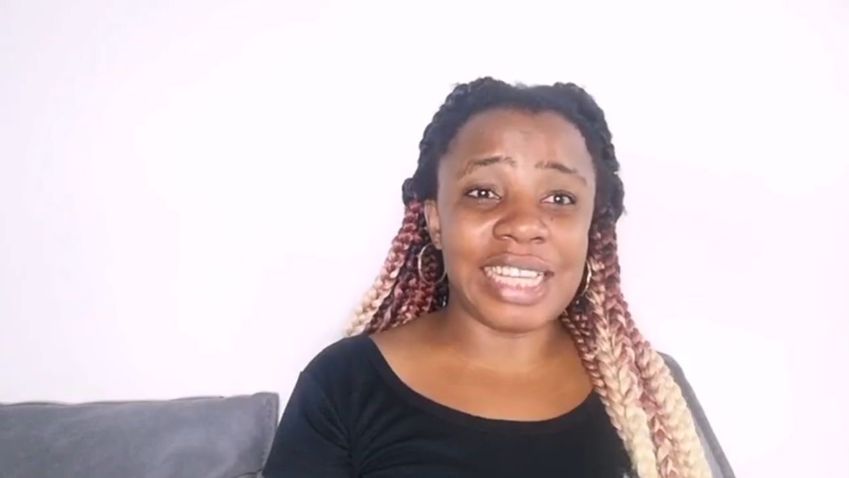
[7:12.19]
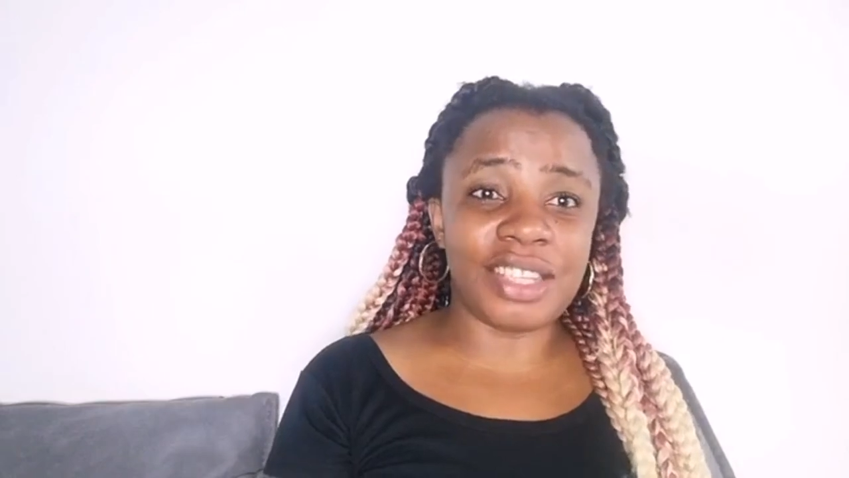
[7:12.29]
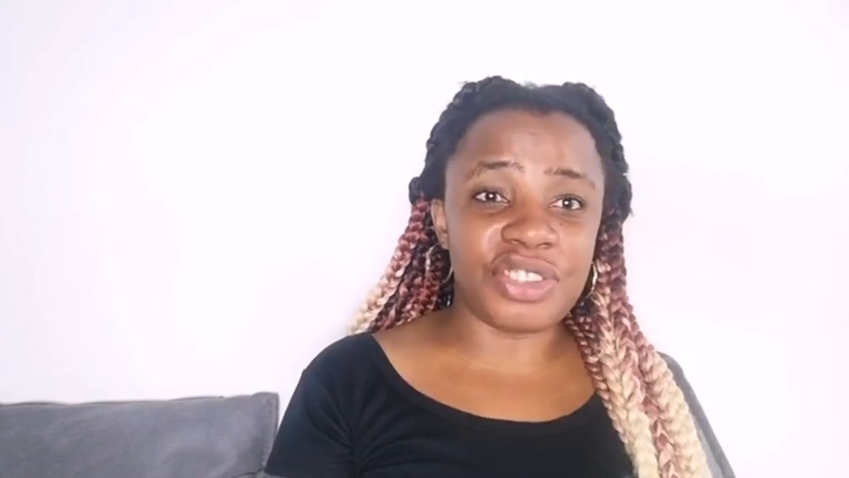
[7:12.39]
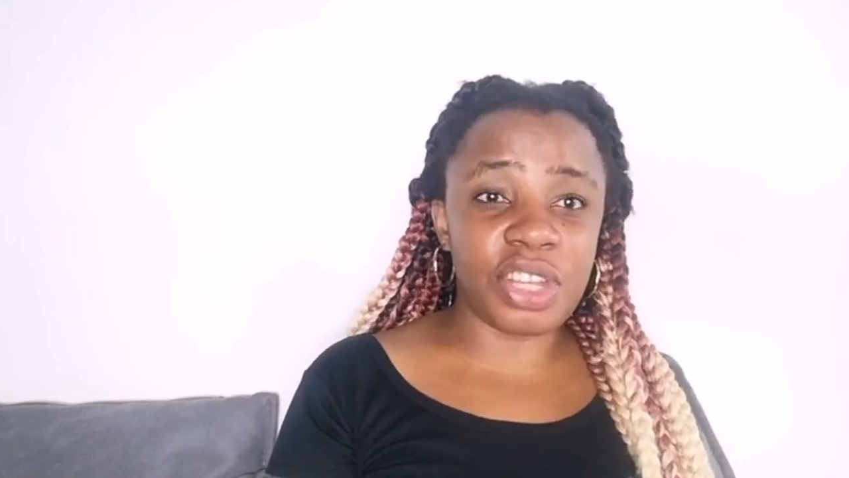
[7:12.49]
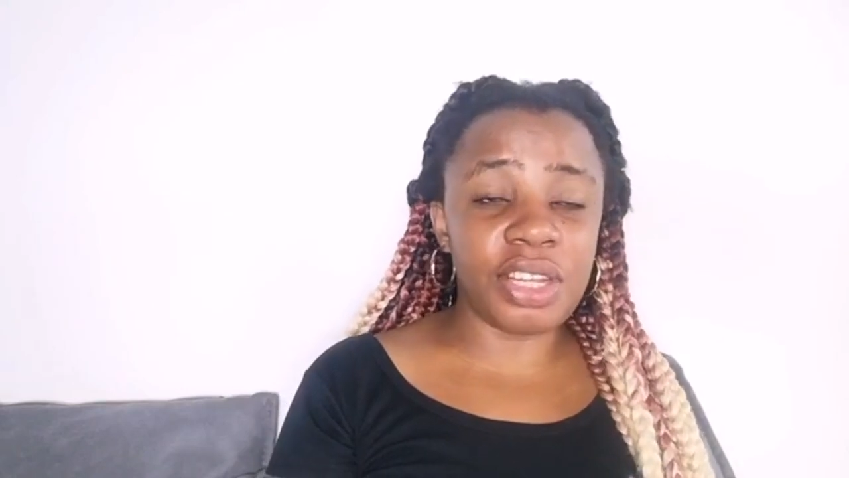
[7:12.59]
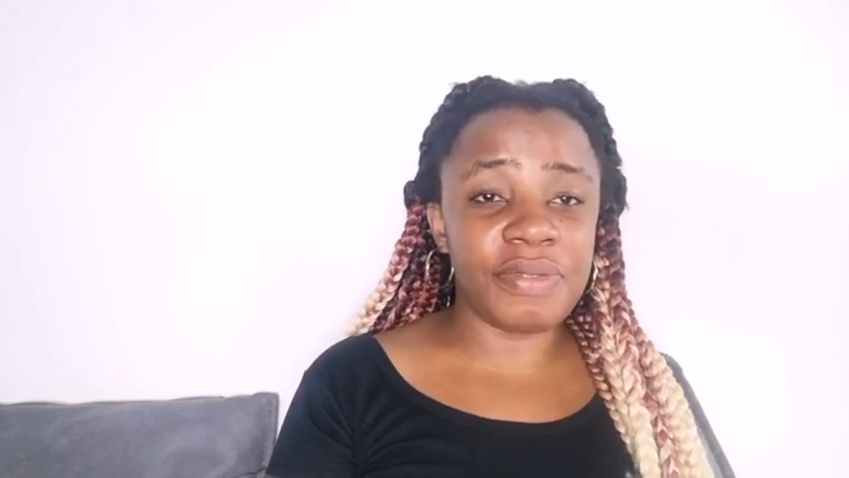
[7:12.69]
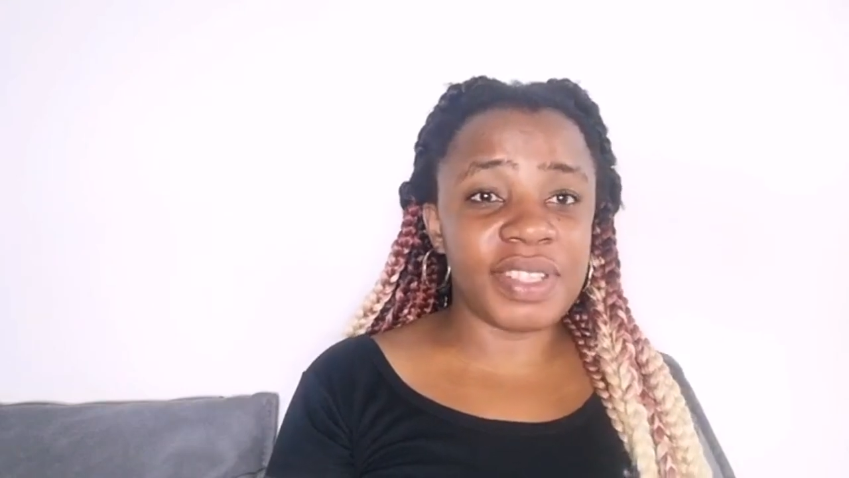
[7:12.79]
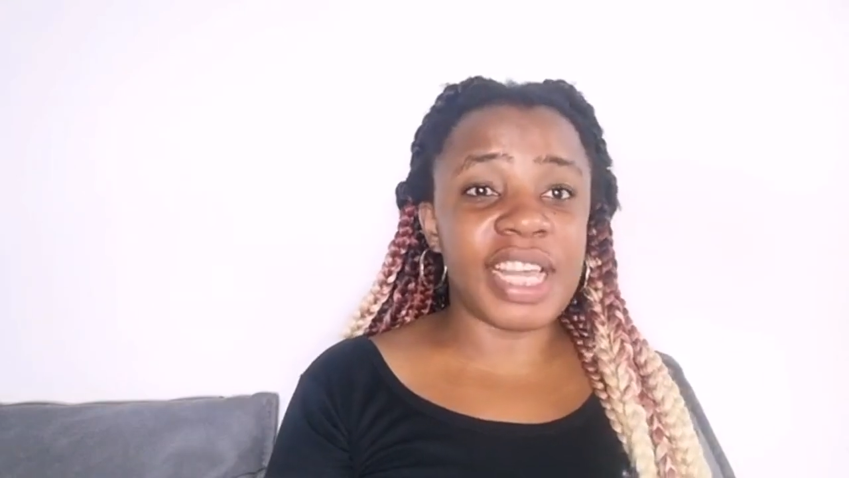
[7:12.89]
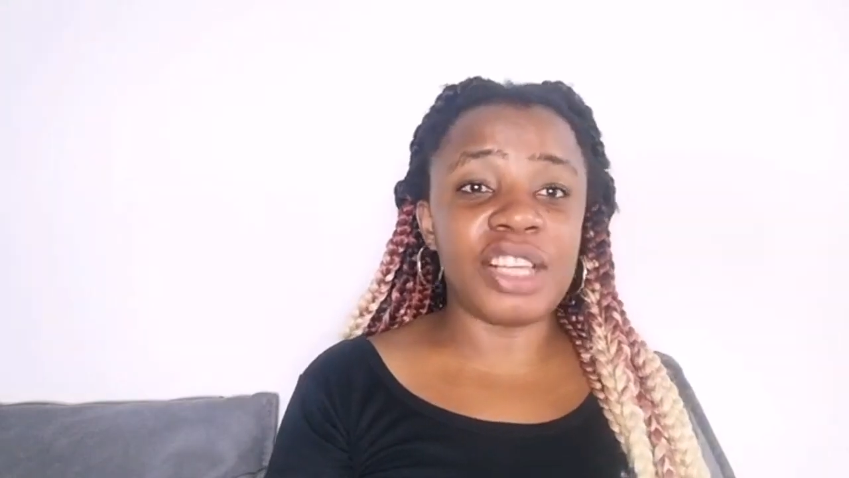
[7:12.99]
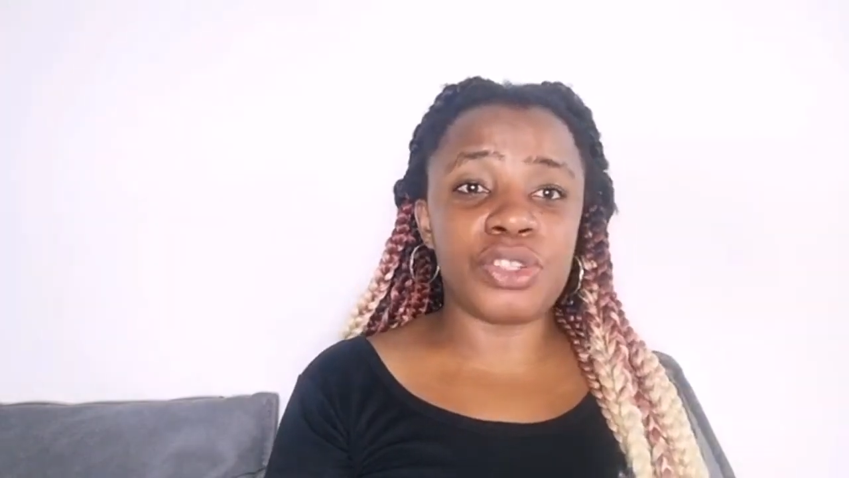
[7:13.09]
And the study
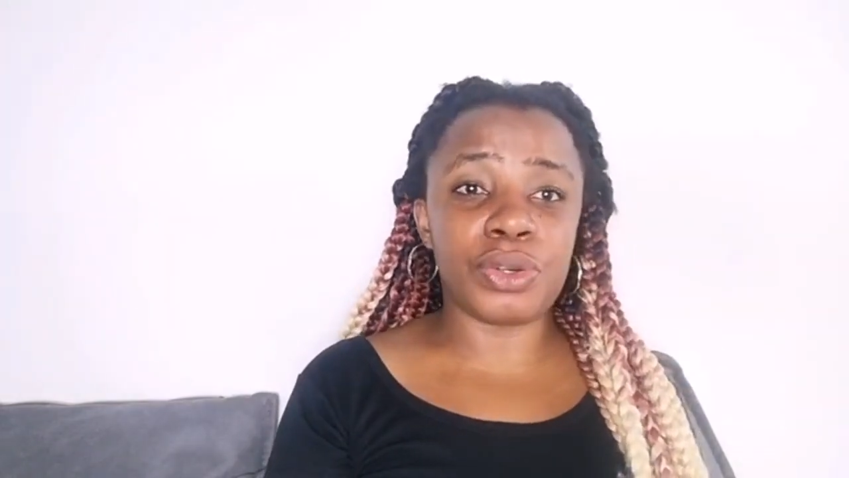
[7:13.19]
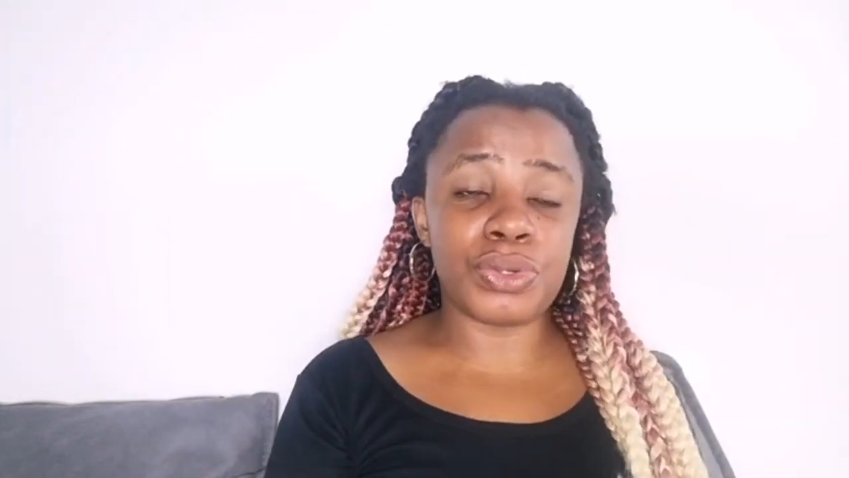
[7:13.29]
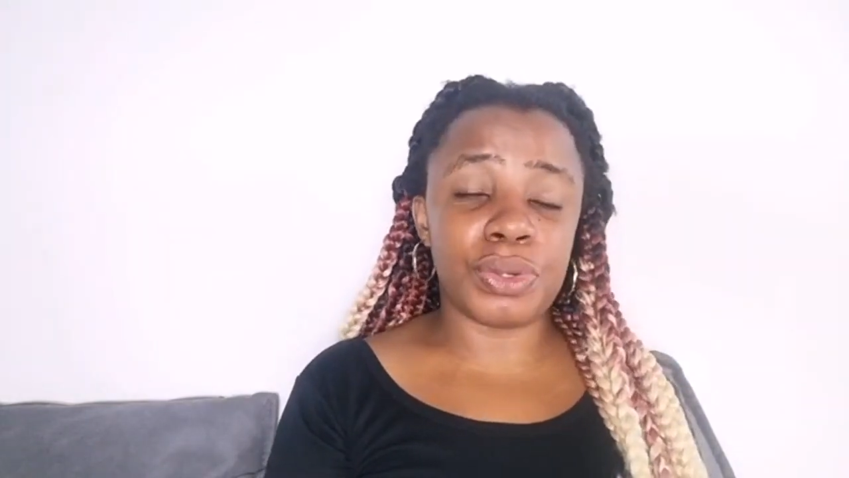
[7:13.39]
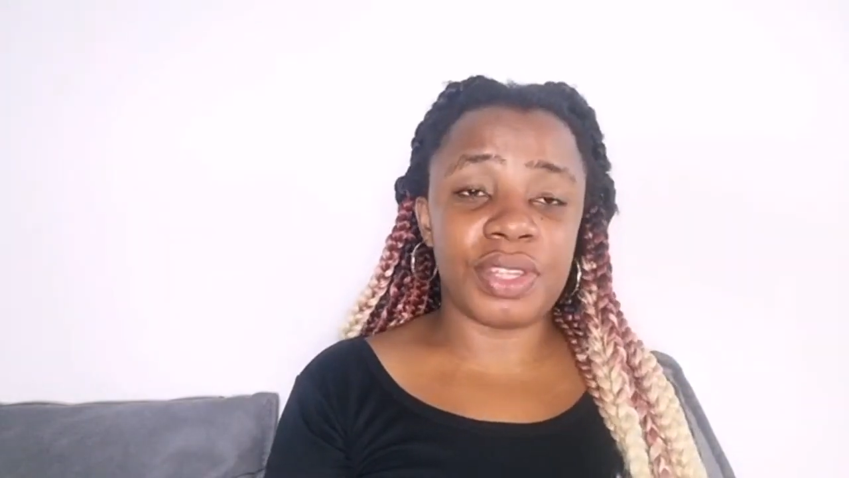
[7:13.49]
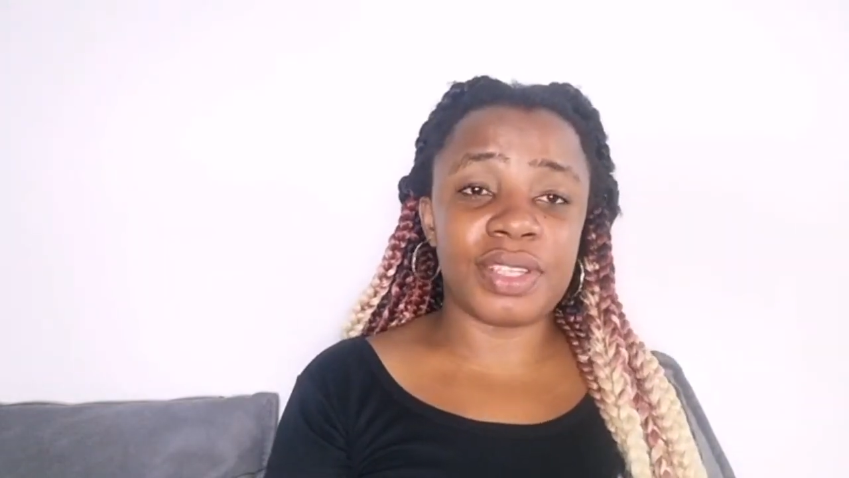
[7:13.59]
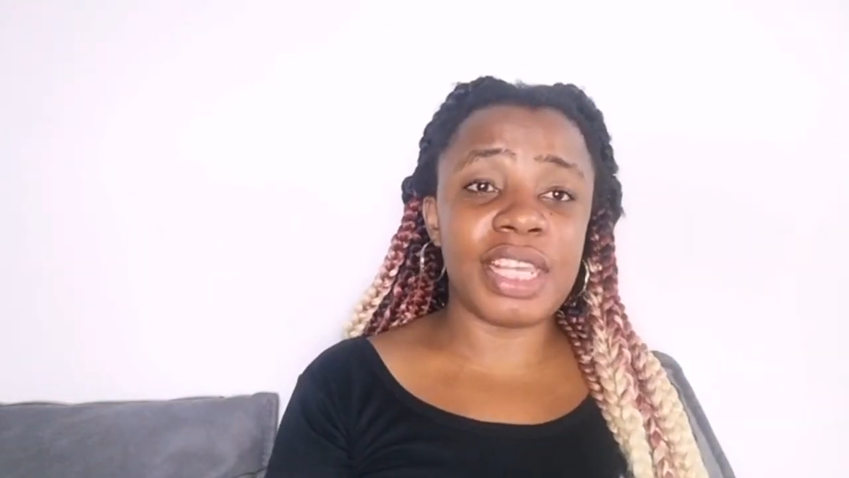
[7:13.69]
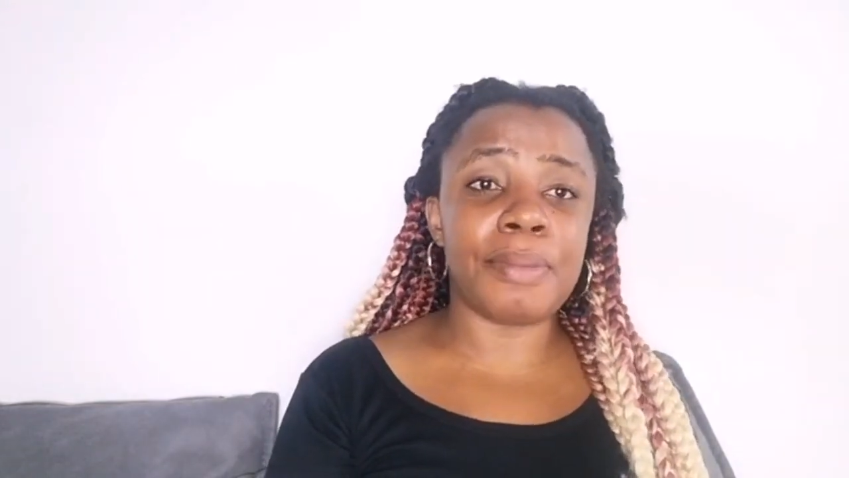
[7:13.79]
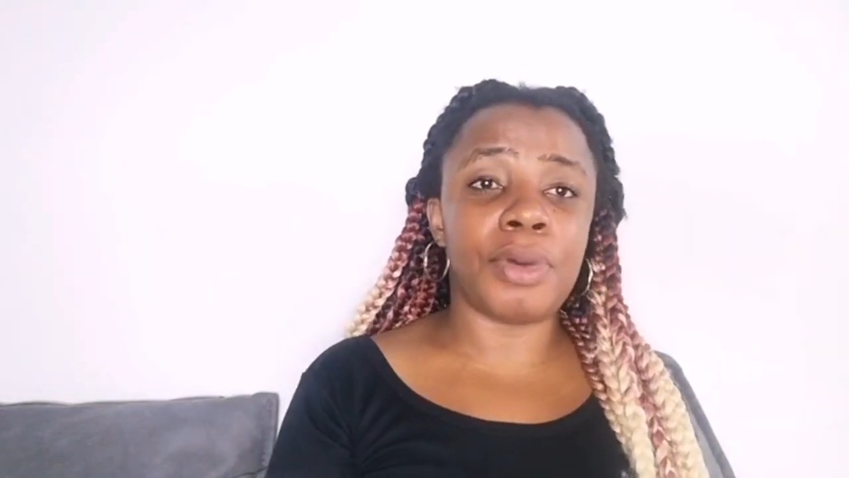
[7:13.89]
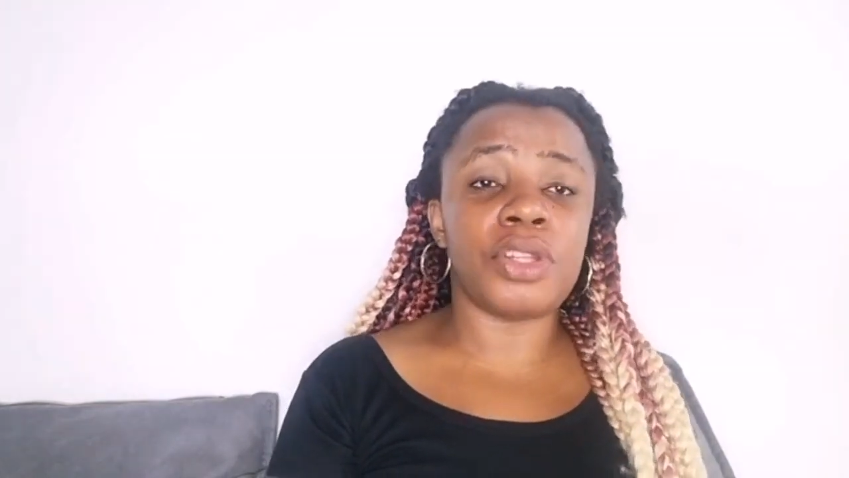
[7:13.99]
visa is also the same.